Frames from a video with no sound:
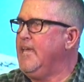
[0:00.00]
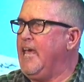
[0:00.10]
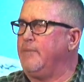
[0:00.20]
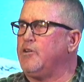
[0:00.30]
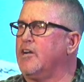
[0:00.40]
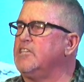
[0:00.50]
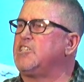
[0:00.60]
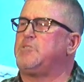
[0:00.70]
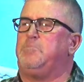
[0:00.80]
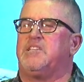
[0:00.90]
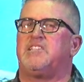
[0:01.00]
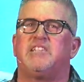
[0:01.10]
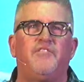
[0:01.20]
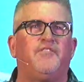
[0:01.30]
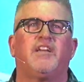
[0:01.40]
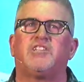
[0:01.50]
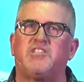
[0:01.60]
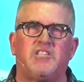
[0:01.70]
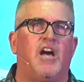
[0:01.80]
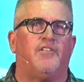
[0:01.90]
And I'm talking specific
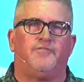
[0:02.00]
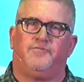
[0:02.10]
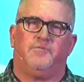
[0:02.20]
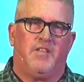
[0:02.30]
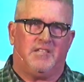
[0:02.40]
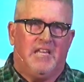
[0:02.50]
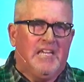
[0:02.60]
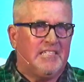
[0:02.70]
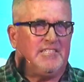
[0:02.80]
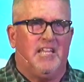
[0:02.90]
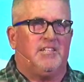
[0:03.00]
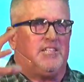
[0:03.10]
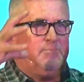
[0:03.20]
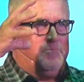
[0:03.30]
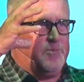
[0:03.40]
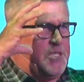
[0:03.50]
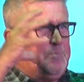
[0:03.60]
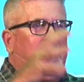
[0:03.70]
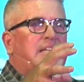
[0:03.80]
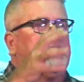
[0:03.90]
stuff that, that
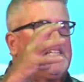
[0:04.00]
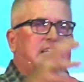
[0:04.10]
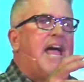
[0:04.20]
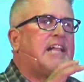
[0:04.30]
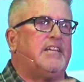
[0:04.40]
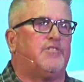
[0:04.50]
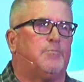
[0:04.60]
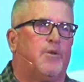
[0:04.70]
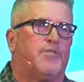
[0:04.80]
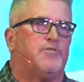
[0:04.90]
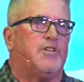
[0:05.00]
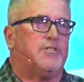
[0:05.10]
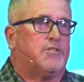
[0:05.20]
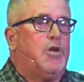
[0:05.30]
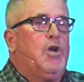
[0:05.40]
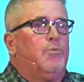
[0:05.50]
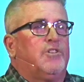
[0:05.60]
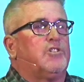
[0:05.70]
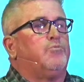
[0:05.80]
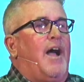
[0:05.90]
speaks exactly of the birth of Jesus,
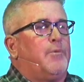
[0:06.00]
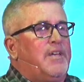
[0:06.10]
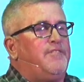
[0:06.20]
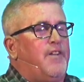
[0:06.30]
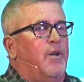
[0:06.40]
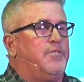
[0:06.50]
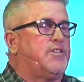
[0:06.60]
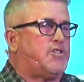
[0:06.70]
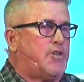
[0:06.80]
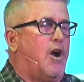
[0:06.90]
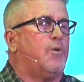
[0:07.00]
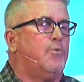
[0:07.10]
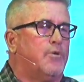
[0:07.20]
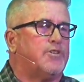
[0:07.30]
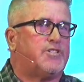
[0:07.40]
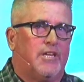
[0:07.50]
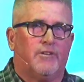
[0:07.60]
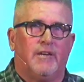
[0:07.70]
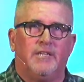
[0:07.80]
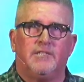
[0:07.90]
which is why we felt the Star Wars
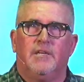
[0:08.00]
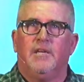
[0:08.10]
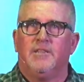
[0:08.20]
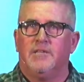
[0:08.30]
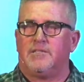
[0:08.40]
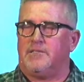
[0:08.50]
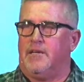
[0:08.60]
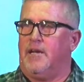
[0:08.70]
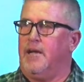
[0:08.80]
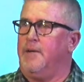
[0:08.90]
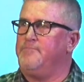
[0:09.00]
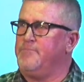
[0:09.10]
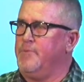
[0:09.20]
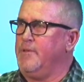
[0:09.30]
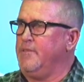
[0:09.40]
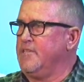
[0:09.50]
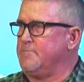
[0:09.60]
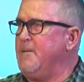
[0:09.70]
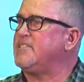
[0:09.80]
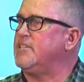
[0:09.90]
series, this, um, and this
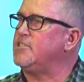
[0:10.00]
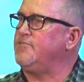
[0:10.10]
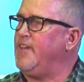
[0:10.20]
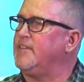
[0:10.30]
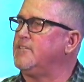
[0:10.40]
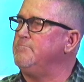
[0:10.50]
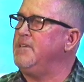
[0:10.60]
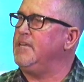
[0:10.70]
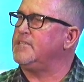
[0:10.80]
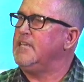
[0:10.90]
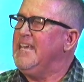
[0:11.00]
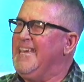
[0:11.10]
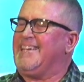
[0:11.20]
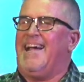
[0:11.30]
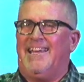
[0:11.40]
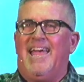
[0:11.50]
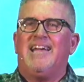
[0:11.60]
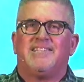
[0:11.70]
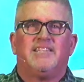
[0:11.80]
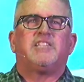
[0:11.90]
message, Phantom Menace, it kind of
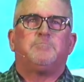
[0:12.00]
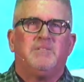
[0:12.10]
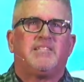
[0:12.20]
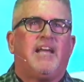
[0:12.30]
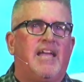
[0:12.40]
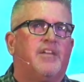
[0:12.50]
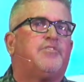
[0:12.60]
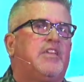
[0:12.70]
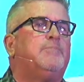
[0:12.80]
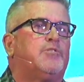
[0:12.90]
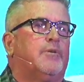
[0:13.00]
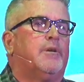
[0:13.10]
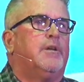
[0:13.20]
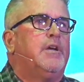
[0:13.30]
has this Messiah theme to it.